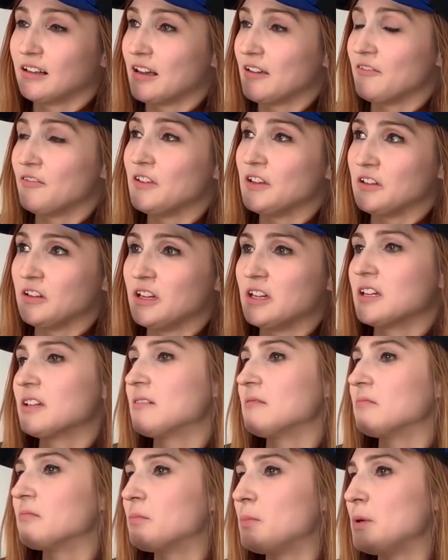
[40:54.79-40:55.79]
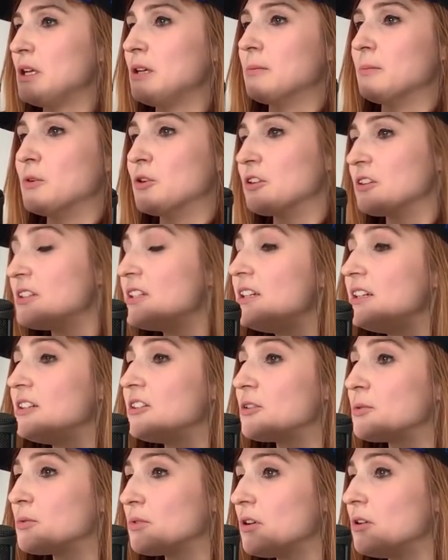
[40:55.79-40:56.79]
I feel like being a more
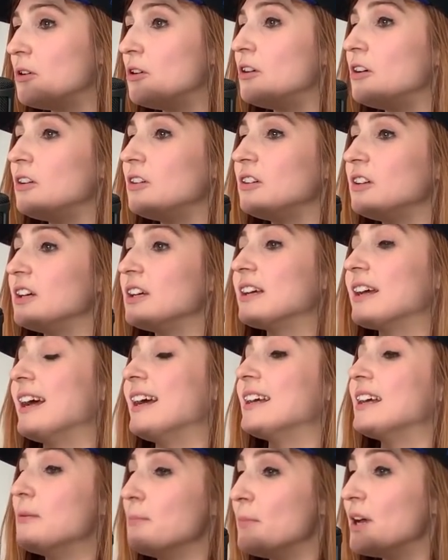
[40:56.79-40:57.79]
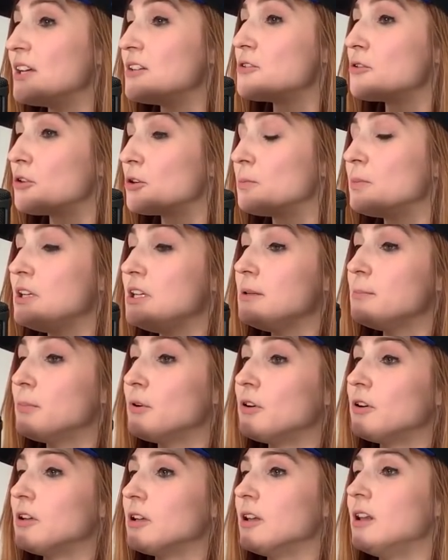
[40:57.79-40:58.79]
senior role, like I can mentor
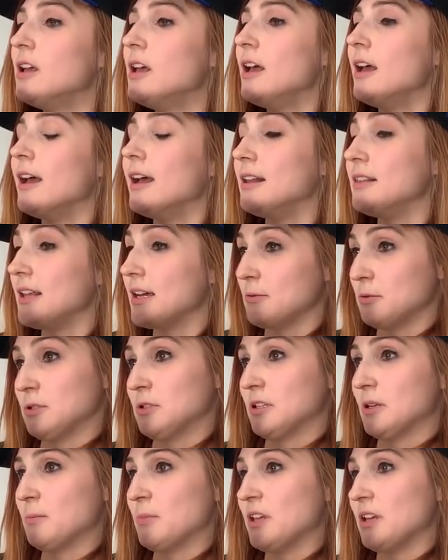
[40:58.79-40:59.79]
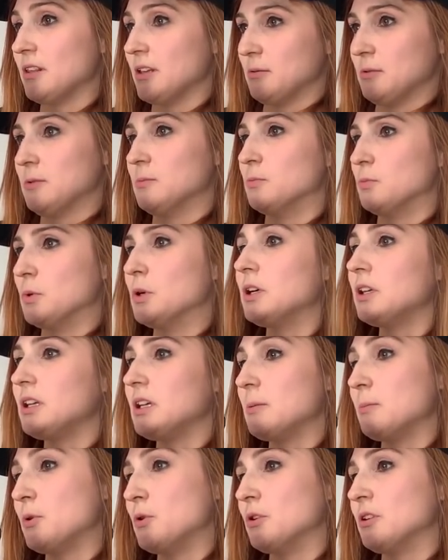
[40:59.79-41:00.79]
people. And that was something that was
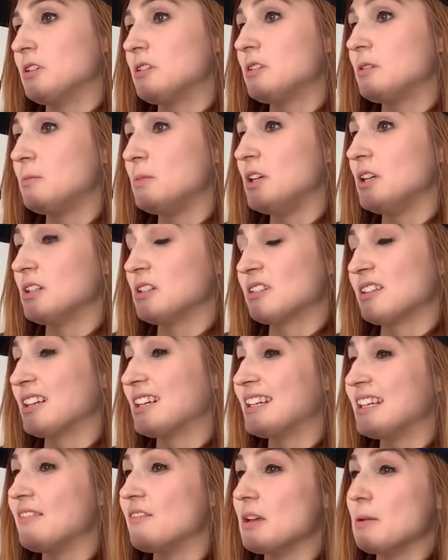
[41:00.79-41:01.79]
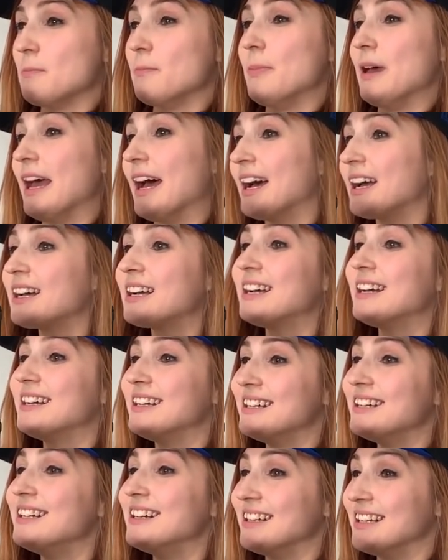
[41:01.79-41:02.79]
really important to me, is like giving back.
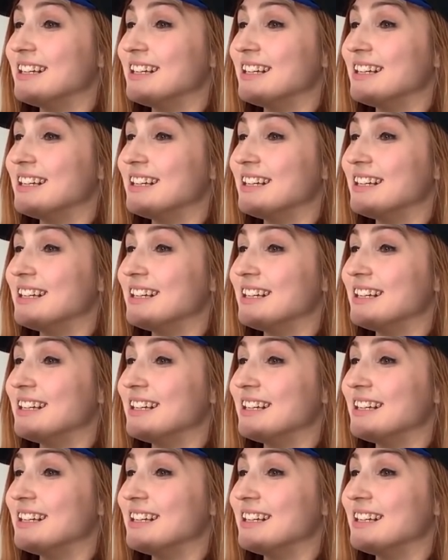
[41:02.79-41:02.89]
Yeah.